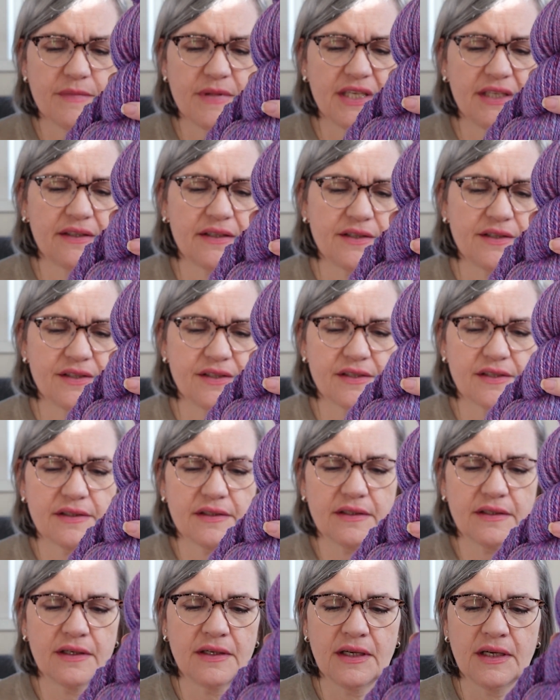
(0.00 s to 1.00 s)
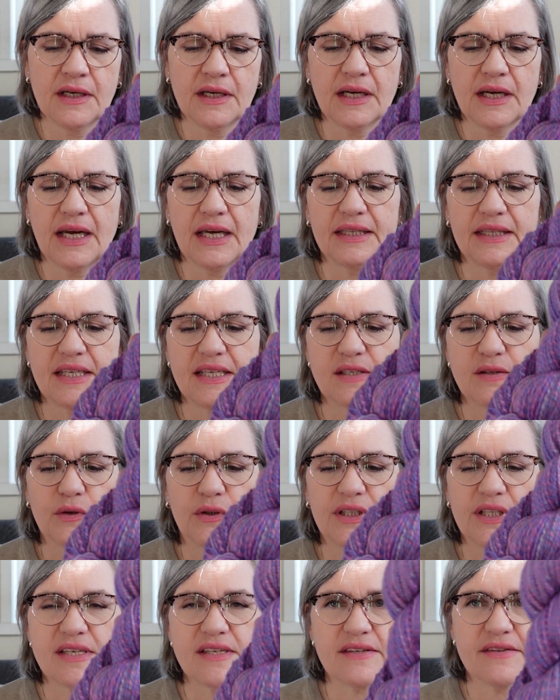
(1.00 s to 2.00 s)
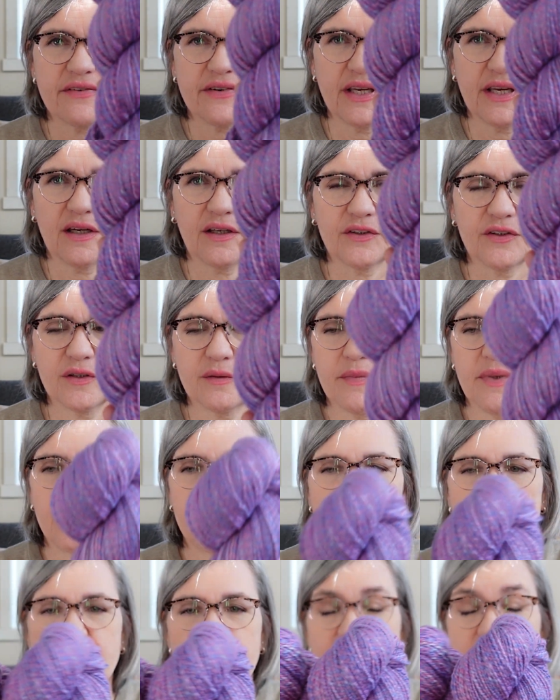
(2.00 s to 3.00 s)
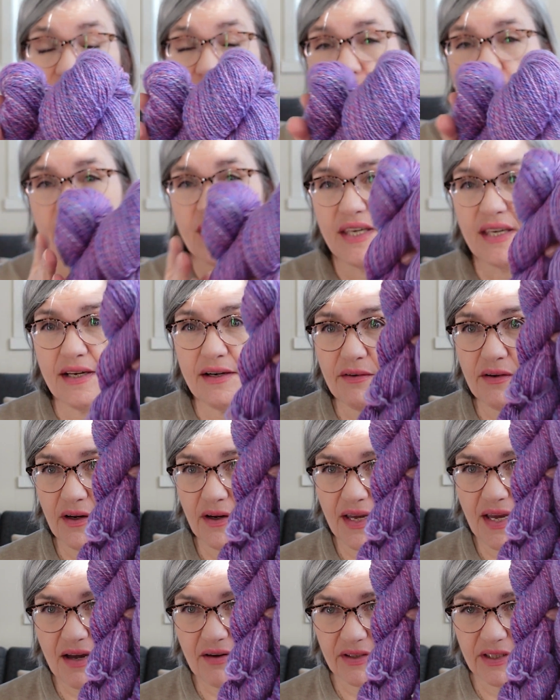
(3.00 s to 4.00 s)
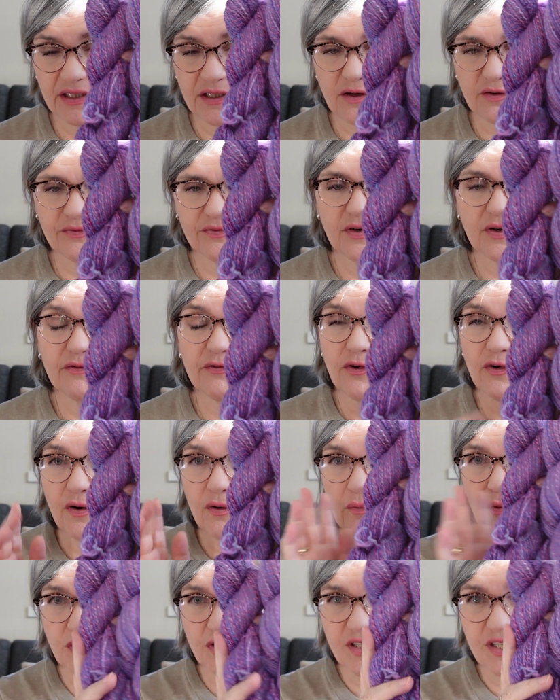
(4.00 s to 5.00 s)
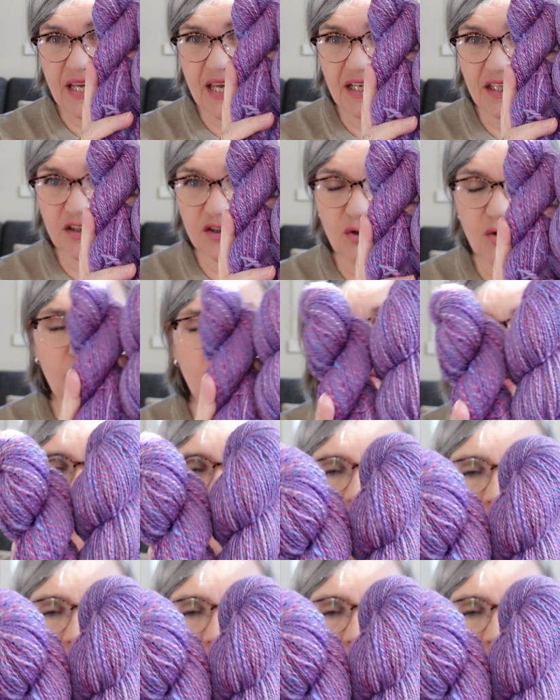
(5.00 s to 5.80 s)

meters, and this one is 300 meters. So here I have enough for a 1 skein shawl.